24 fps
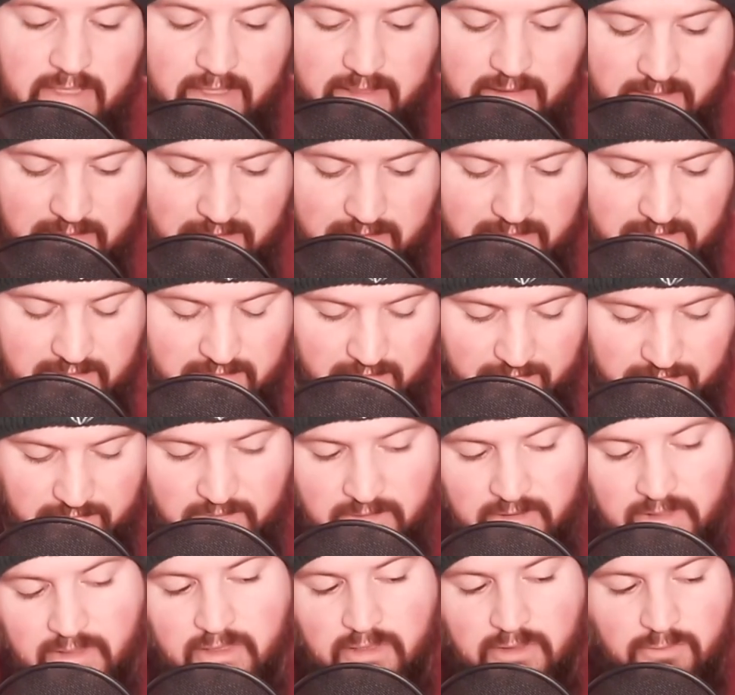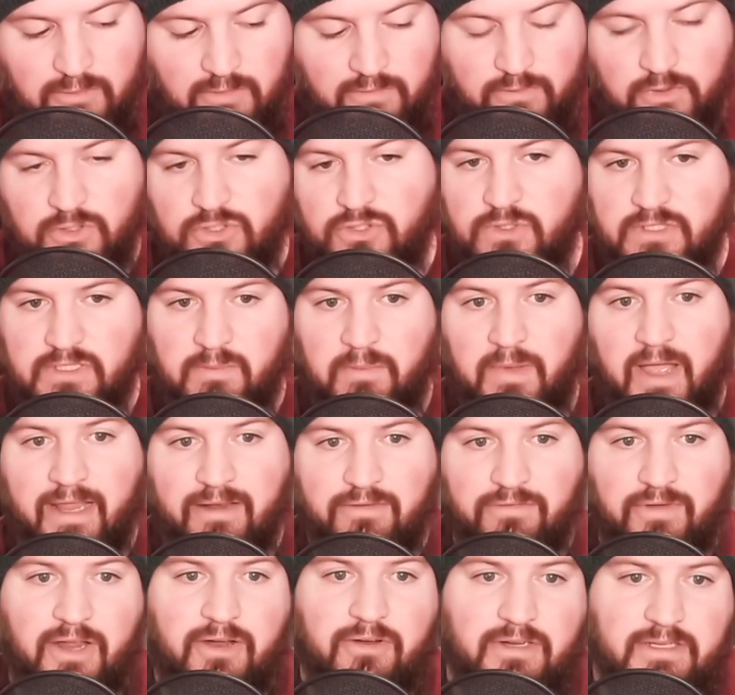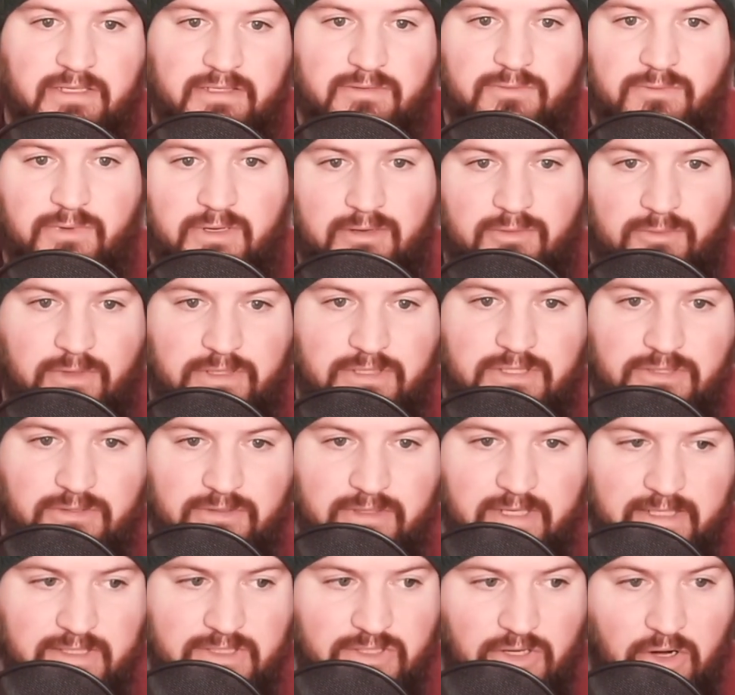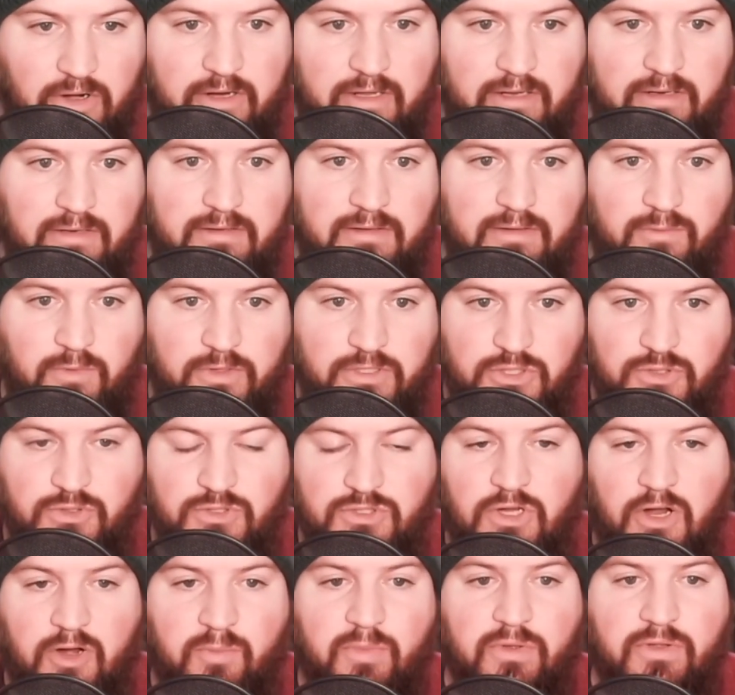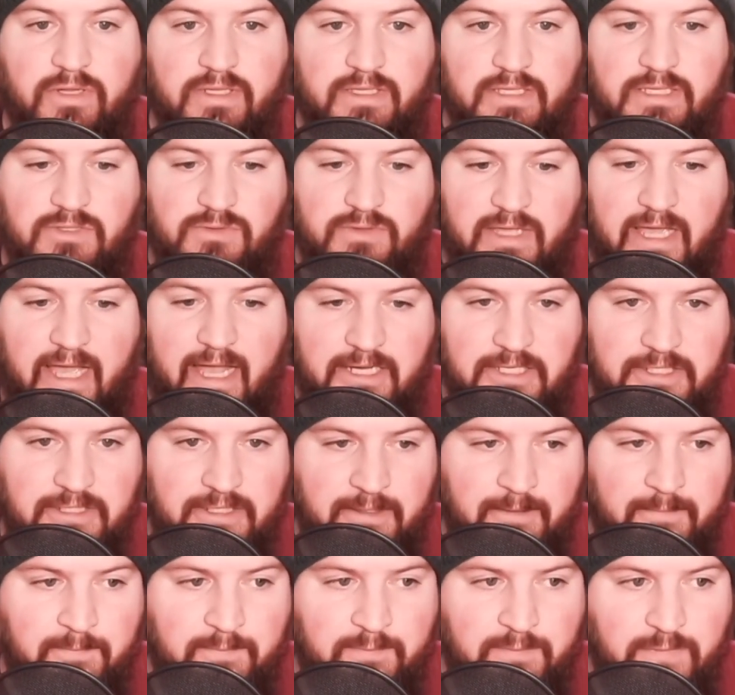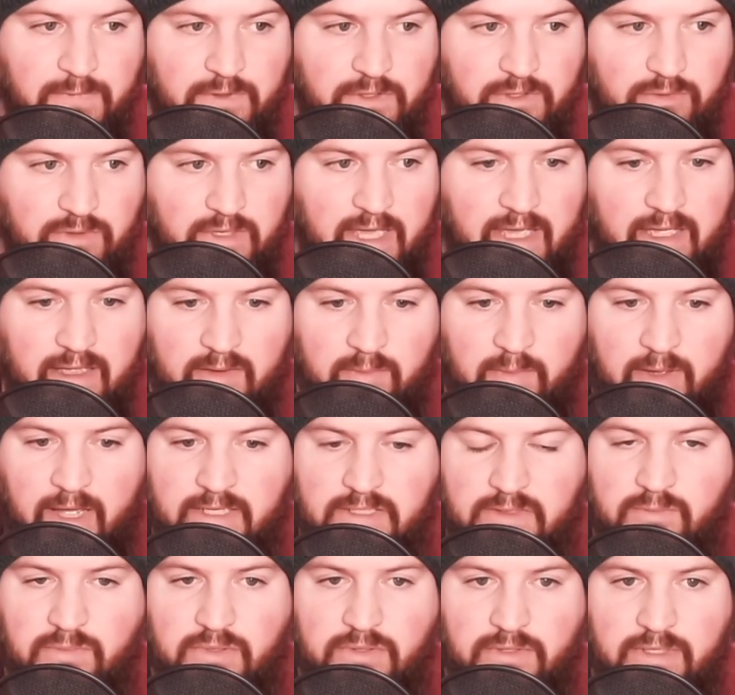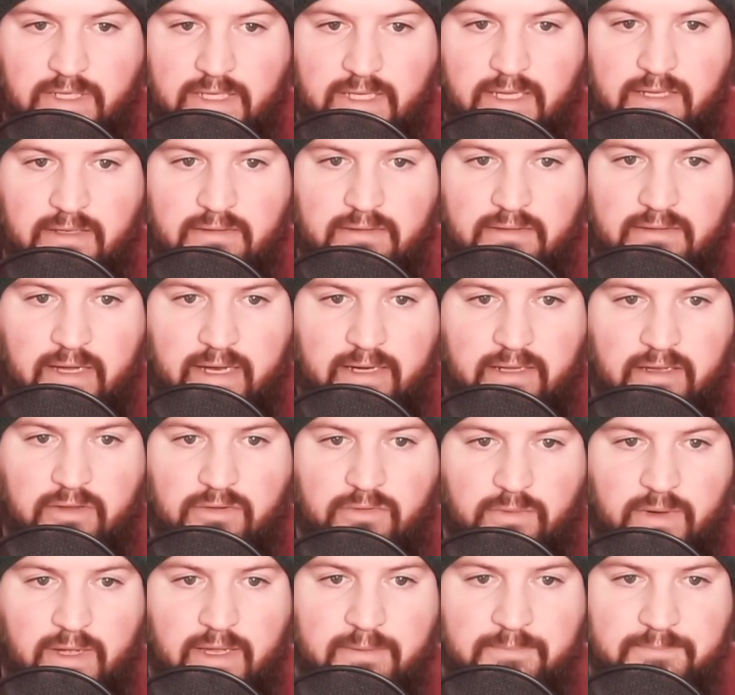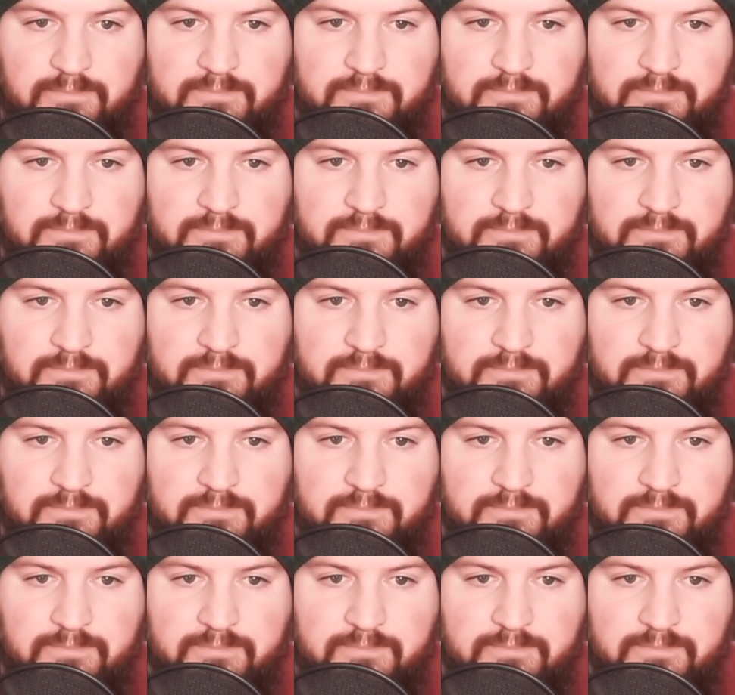Like they've referred to it as a mind virus, where once you start building things with Ash, you can't imagine building it any other way.